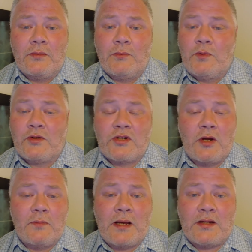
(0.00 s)
We're
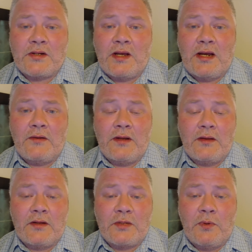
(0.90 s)
so past caring
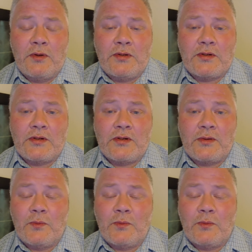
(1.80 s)
at this point,